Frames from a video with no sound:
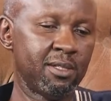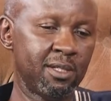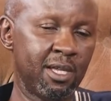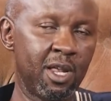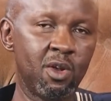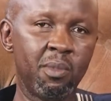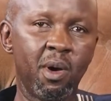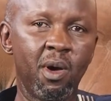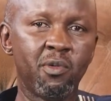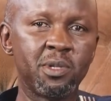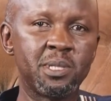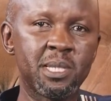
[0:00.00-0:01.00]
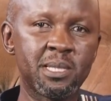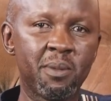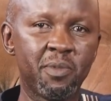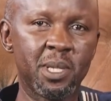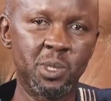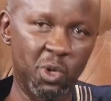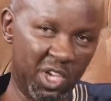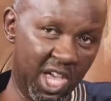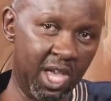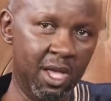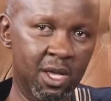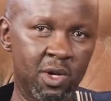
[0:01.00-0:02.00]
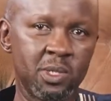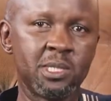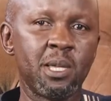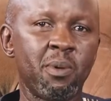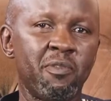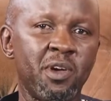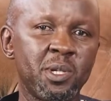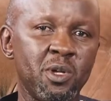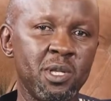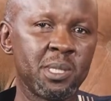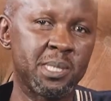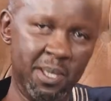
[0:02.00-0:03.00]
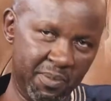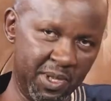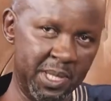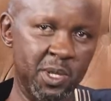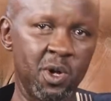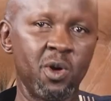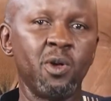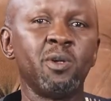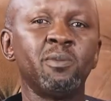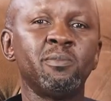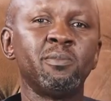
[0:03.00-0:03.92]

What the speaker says: And I know my wife, when she says something is okay, because she's a perfectionist, something is wrong.